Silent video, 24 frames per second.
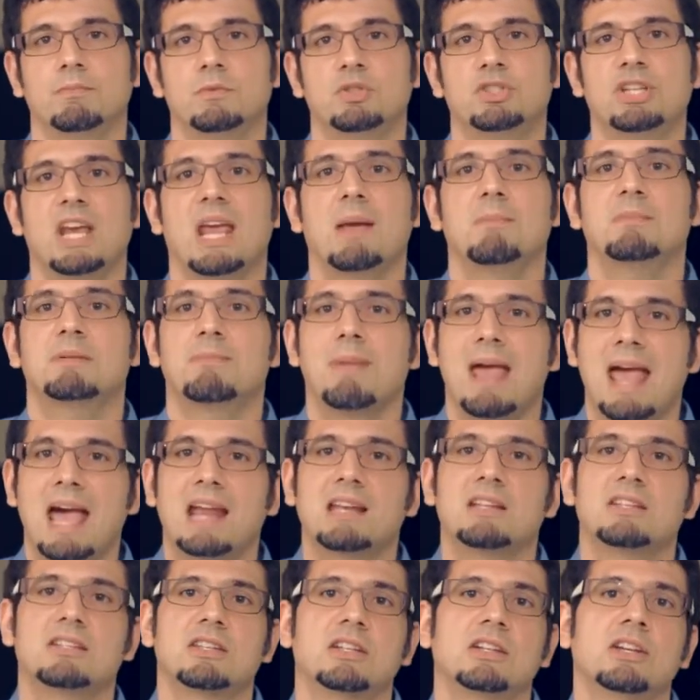James
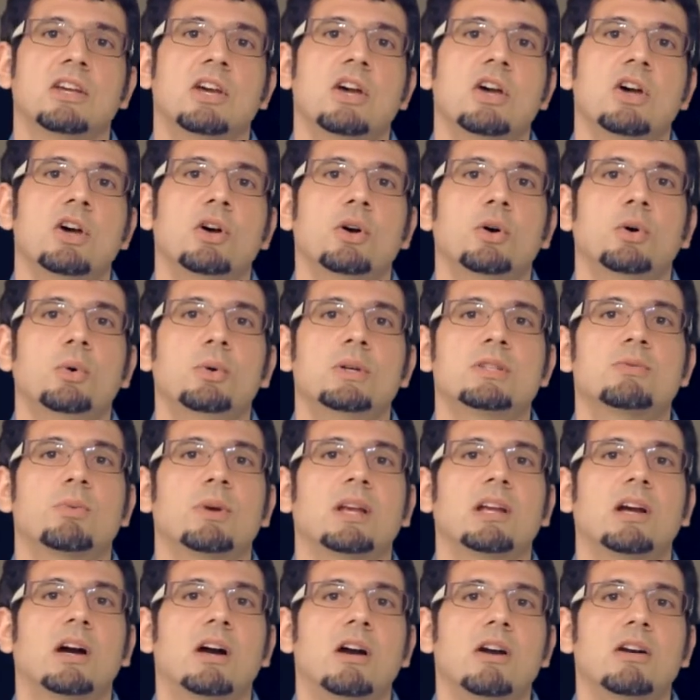Madison, who is
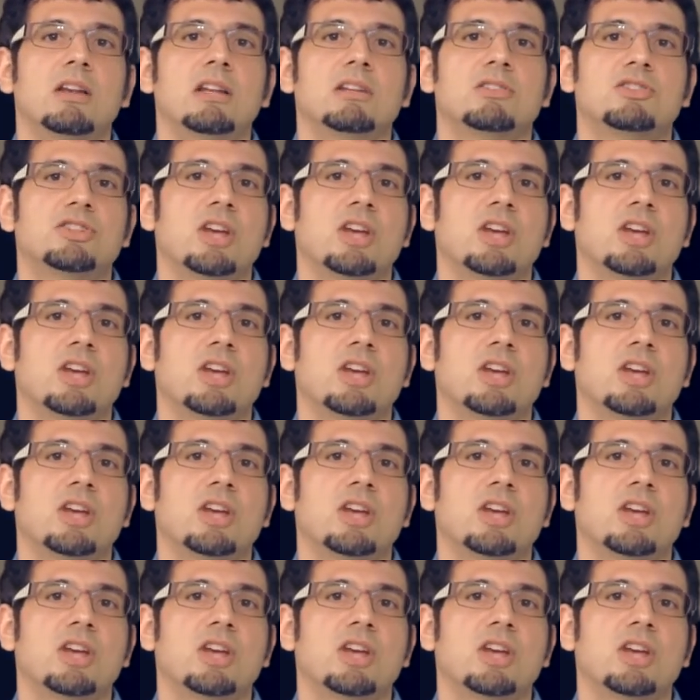regarded